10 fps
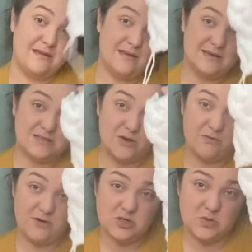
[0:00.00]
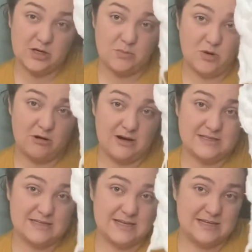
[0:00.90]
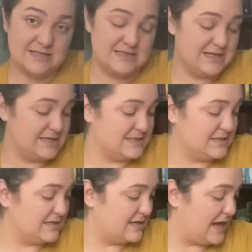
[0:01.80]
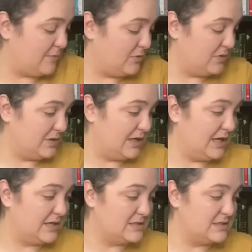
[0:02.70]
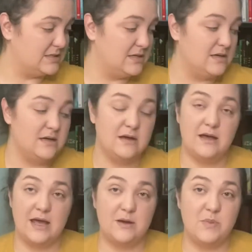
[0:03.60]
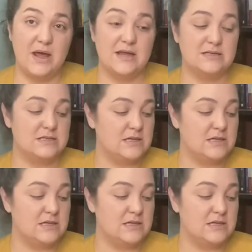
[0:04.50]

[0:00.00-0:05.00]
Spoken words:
so first work in progress is this cable knit headband,